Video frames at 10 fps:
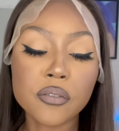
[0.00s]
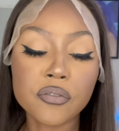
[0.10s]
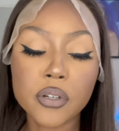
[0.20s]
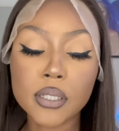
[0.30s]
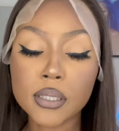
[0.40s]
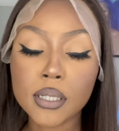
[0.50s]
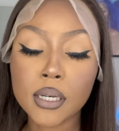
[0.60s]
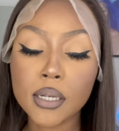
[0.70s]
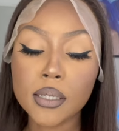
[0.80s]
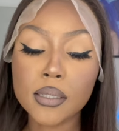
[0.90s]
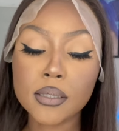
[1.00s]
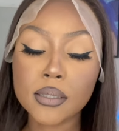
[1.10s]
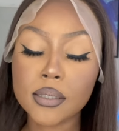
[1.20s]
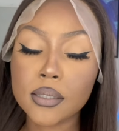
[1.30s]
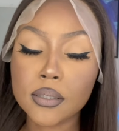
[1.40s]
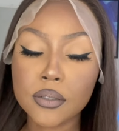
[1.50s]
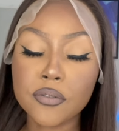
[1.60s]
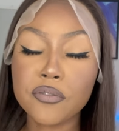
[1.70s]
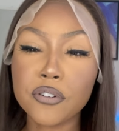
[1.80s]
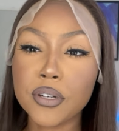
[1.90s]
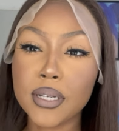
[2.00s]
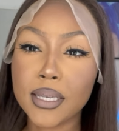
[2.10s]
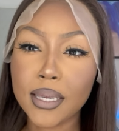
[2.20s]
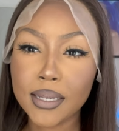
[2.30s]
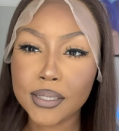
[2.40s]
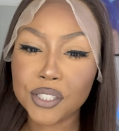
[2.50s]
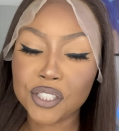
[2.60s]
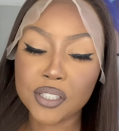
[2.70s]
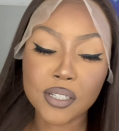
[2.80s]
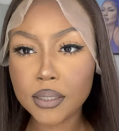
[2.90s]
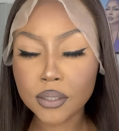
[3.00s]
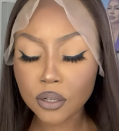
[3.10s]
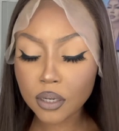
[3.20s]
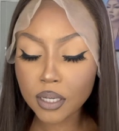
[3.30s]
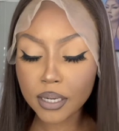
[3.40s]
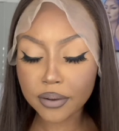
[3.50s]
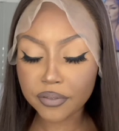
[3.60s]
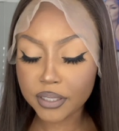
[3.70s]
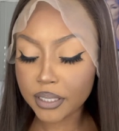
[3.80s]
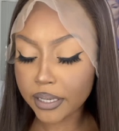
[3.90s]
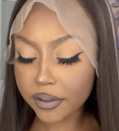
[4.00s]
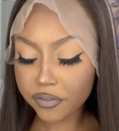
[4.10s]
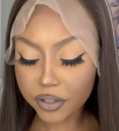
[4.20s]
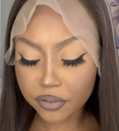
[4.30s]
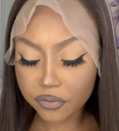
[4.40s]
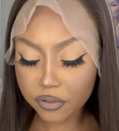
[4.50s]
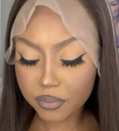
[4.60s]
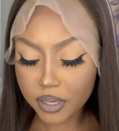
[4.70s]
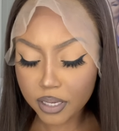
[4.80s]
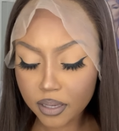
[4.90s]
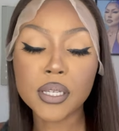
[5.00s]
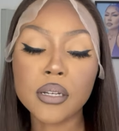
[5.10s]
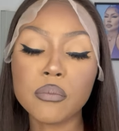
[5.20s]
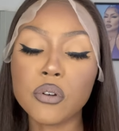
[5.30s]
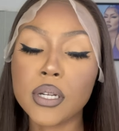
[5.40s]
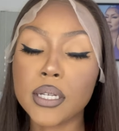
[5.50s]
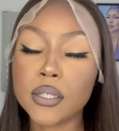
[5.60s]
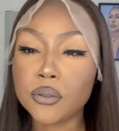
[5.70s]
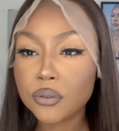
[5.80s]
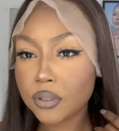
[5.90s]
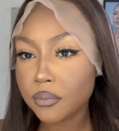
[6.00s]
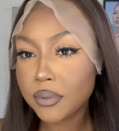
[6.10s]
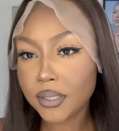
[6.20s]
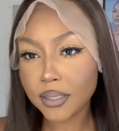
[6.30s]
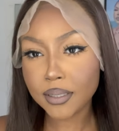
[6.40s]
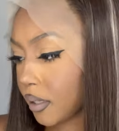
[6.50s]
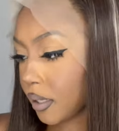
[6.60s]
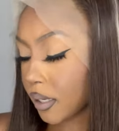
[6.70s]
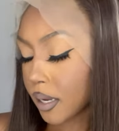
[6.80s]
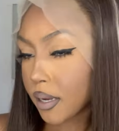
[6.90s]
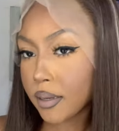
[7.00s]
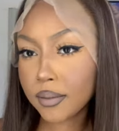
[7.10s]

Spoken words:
the fun colors for an occasion. It's not an everyday thing for me anymore like it used to be. Yeah,